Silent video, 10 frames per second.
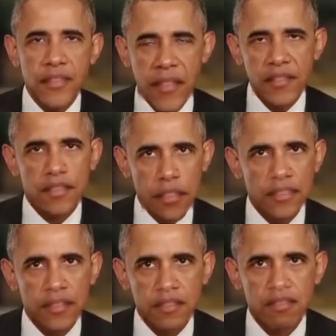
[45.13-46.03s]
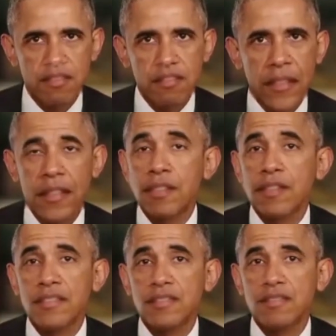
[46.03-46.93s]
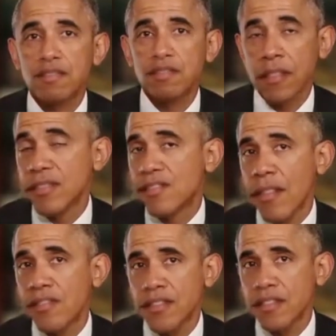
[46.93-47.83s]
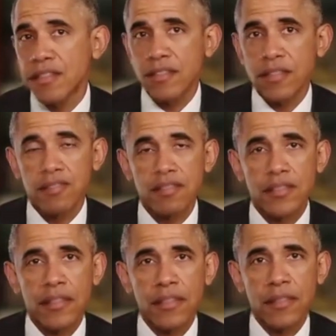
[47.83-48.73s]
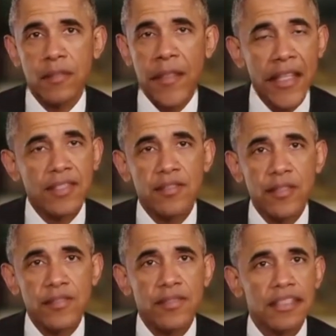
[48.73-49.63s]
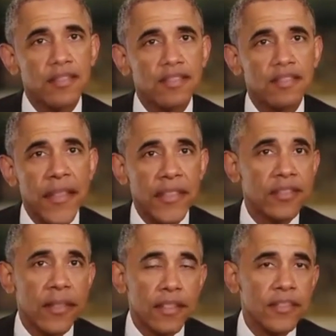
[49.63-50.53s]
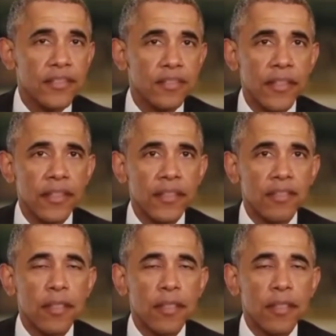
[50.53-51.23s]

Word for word: In the period after World War Two, you had a growing middle class that was the engine of our prosperity.